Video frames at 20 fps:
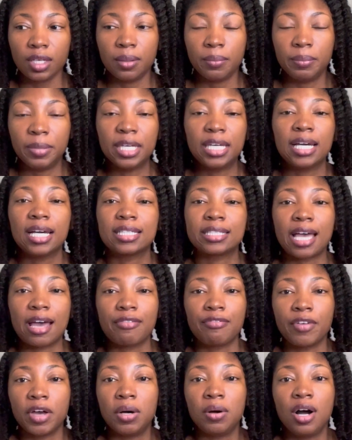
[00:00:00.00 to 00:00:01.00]
because I
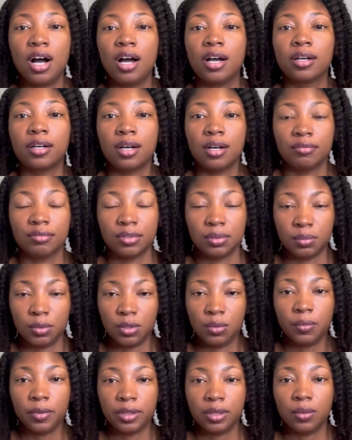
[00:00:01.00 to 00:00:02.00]
felt
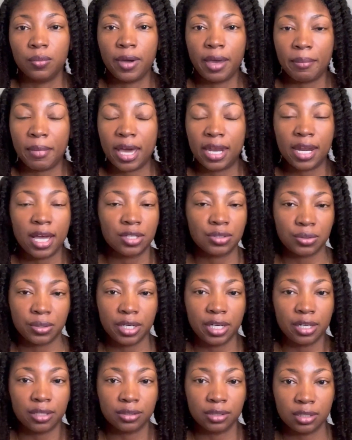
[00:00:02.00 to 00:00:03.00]
uncomfortable with the way my natural
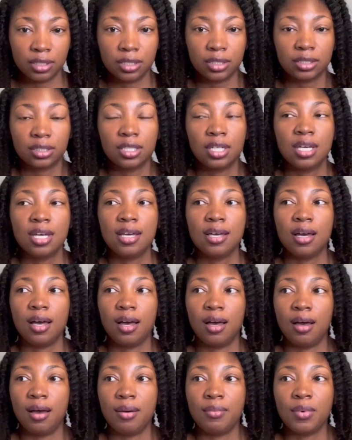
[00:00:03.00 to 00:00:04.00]
hair looked.
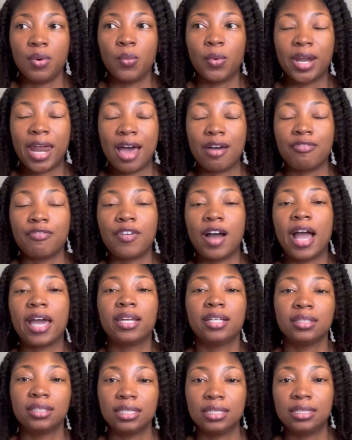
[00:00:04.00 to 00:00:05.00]
When I
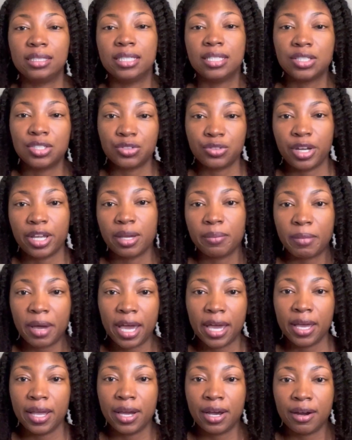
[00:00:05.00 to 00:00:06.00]
finally did straighten my
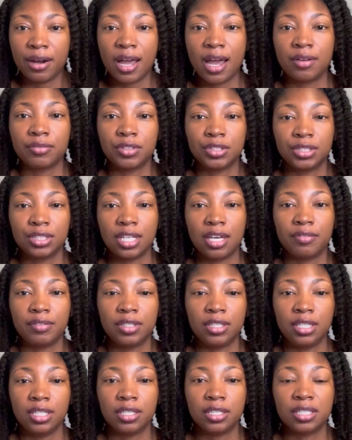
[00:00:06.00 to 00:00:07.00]
hair after 7
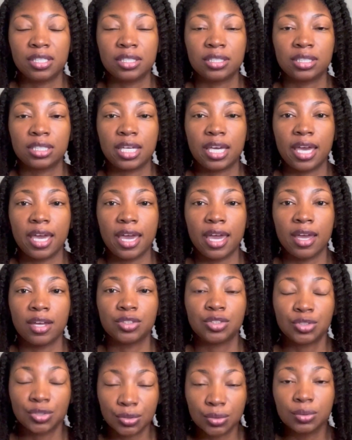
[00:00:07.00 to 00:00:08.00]
years, it
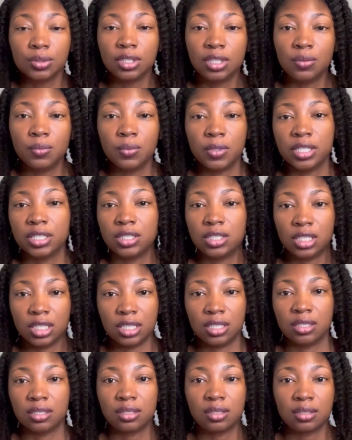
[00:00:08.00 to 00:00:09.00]
truly was
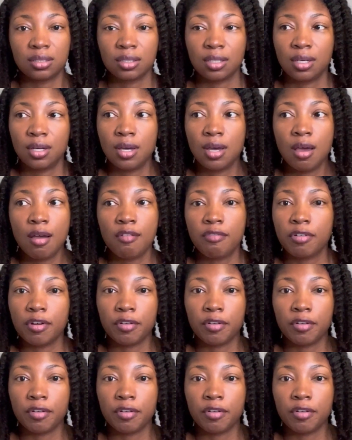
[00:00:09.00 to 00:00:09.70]
just for